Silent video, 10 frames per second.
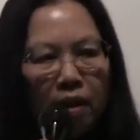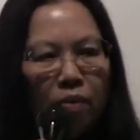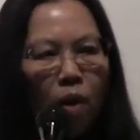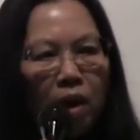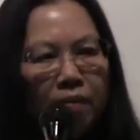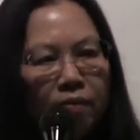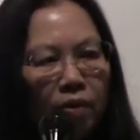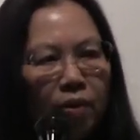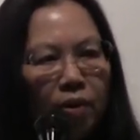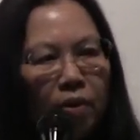And one of
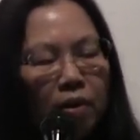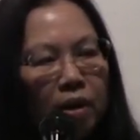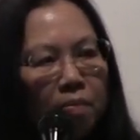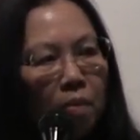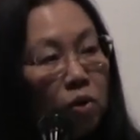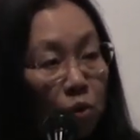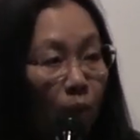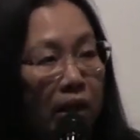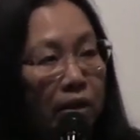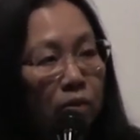her
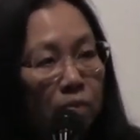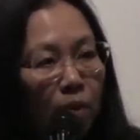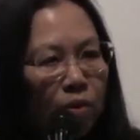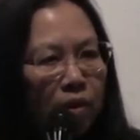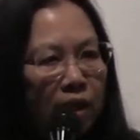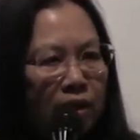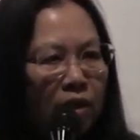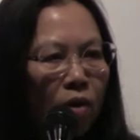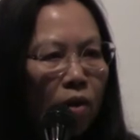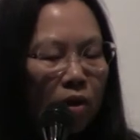most well-known book
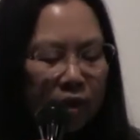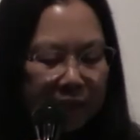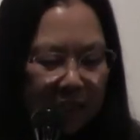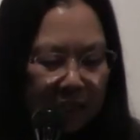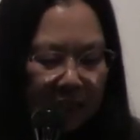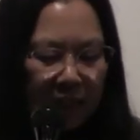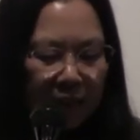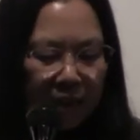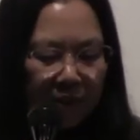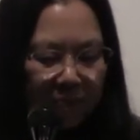is called
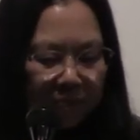Dictee.